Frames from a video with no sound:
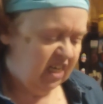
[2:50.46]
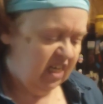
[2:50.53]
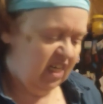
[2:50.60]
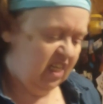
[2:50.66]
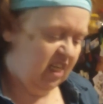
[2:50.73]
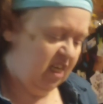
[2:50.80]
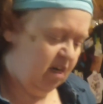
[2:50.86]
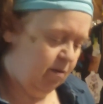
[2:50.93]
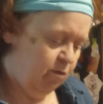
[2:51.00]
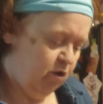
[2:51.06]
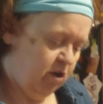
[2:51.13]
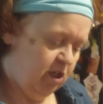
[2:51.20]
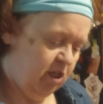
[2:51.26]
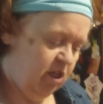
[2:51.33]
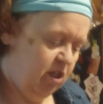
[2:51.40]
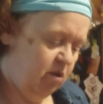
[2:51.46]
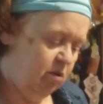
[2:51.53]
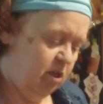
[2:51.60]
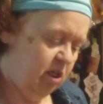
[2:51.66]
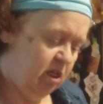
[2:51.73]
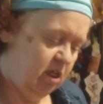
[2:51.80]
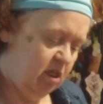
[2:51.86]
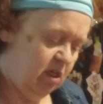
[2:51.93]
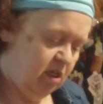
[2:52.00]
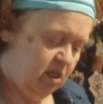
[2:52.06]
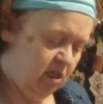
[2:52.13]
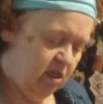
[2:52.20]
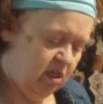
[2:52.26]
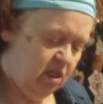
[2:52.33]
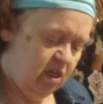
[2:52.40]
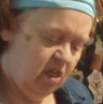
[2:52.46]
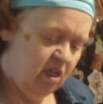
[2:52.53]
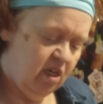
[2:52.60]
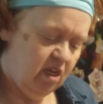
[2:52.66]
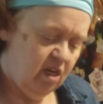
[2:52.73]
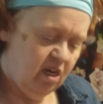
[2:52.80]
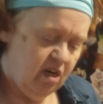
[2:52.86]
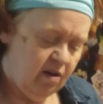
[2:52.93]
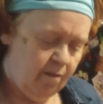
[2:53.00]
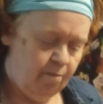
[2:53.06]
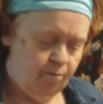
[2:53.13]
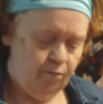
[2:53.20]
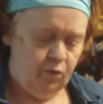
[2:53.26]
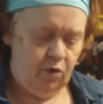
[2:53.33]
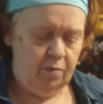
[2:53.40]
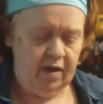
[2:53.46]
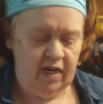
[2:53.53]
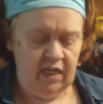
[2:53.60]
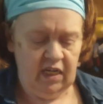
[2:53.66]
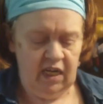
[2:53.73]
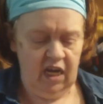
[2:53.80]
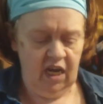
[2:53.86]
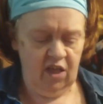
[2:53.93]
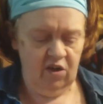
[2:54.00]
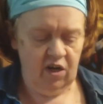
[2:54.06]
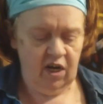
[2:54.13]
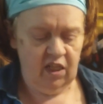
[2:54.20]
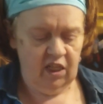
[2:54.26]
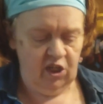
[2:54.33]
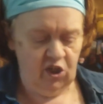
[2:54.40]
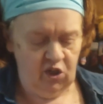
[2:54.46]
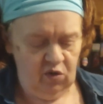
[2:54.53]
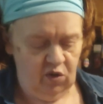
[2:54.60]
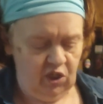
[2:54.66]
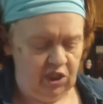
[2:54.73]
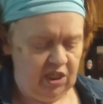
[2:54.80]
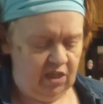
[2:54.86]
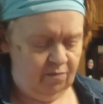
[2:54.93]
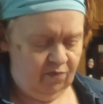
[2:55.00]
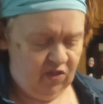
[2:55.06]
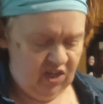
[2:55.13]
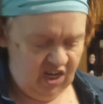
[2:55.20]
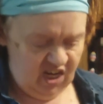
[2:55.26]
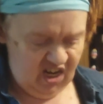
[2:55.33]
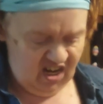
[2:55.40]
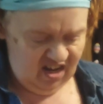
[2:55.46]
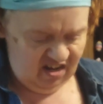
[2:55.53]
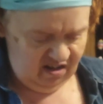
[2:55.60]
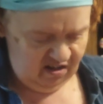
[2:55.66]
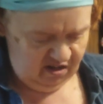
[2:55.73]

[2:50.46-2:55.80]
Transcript: And then I'm going to do it. Put it back together and then do the same thing.